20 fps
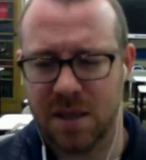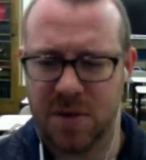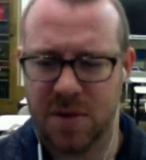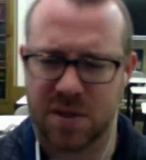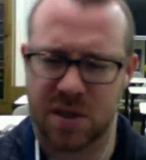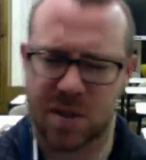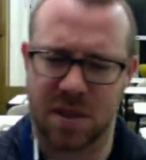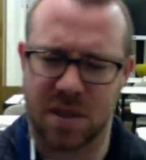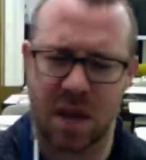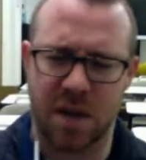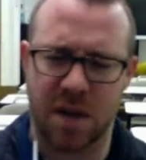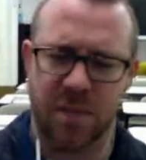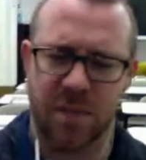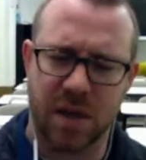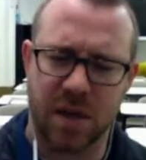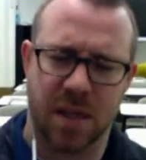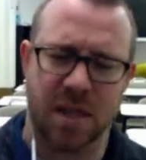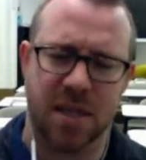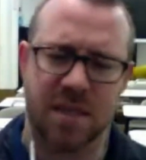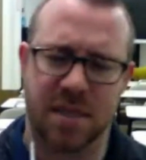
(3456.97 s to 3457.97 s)
this
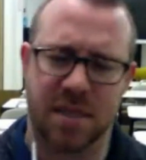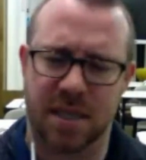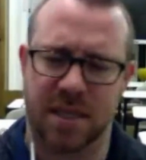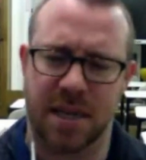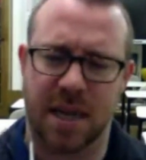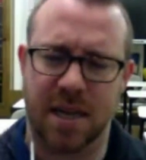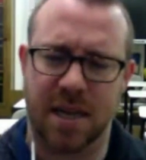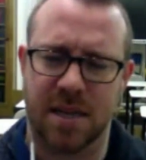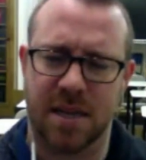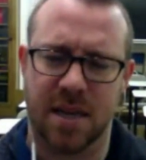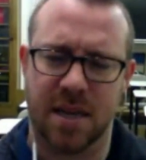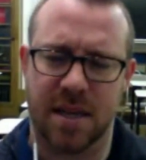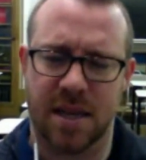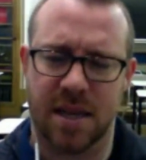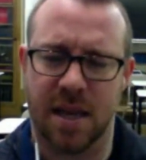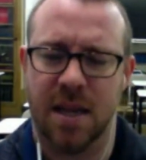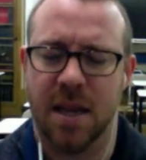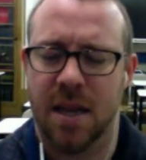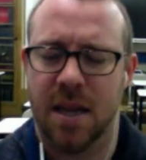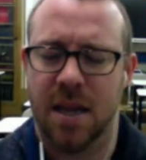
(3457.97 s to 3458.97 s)
unrealistic idea
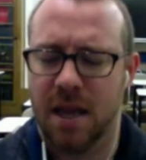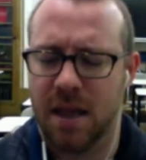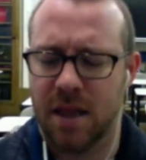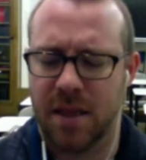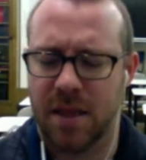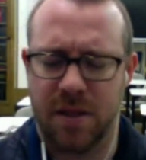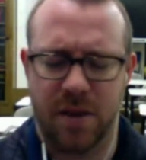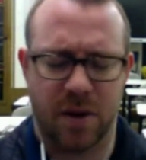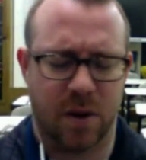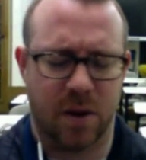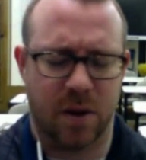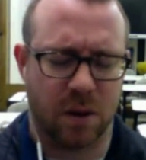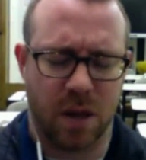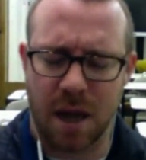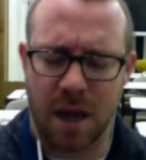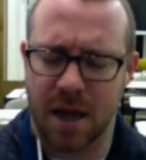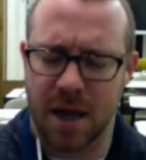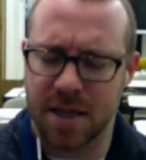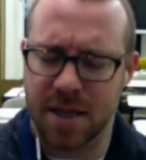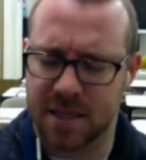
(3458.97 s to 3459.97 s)
that there are
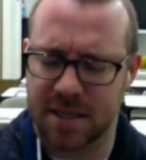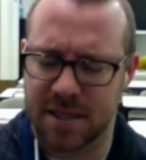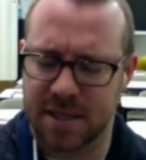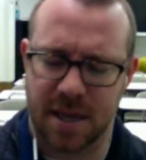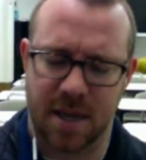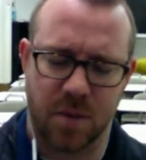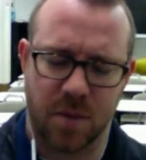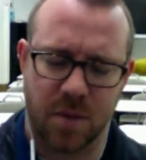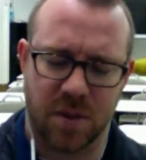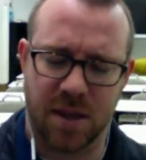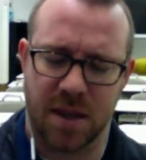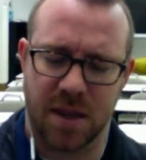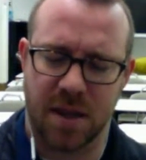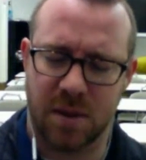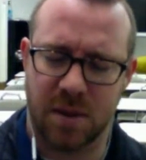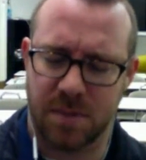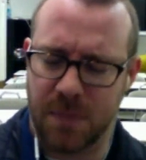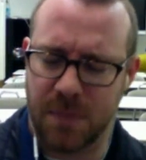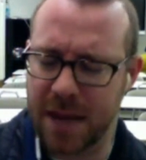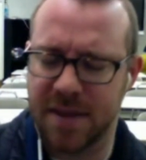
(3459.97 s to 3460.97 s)
laws that said
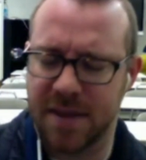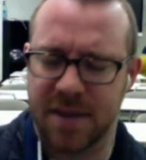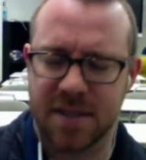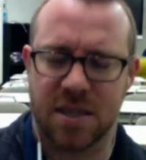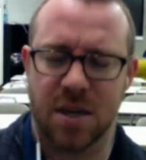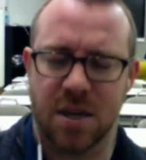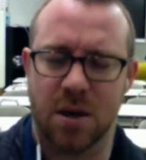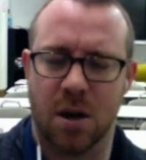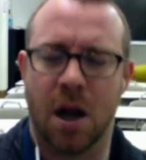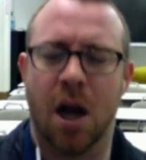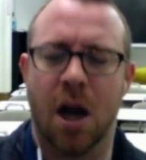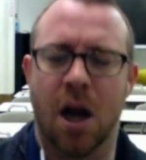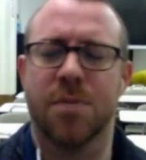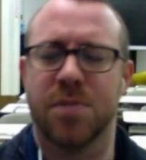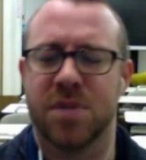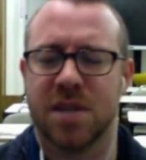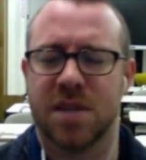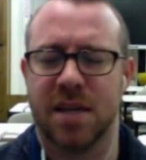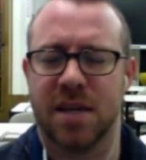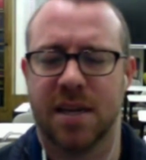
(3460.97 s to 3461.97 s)
by this year,
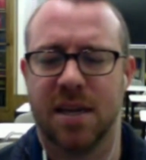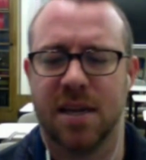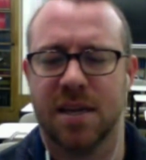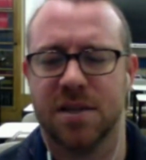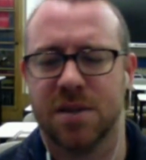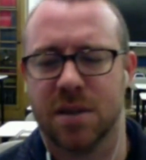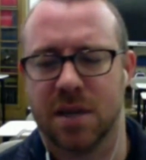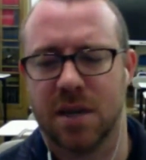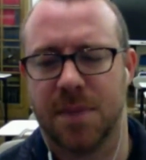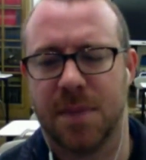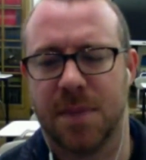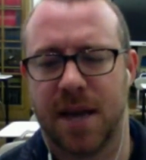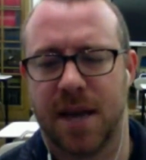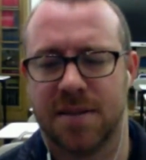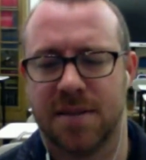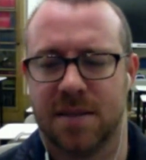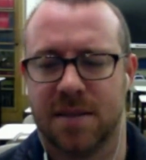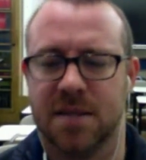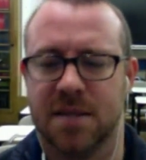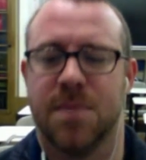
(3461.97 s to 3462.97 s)
100% of kids are going to pass
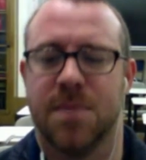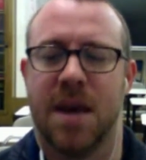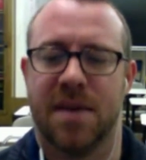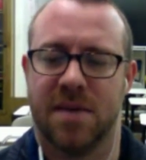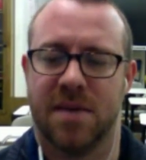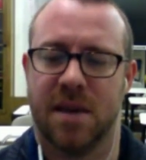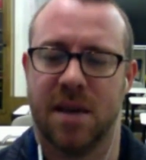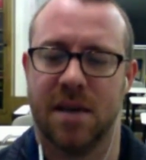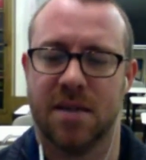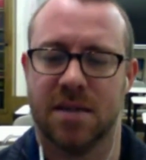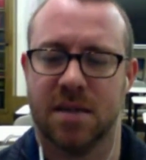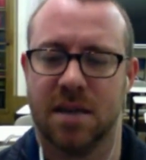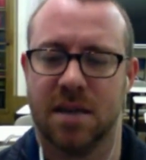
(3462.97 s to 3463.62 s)
this math test.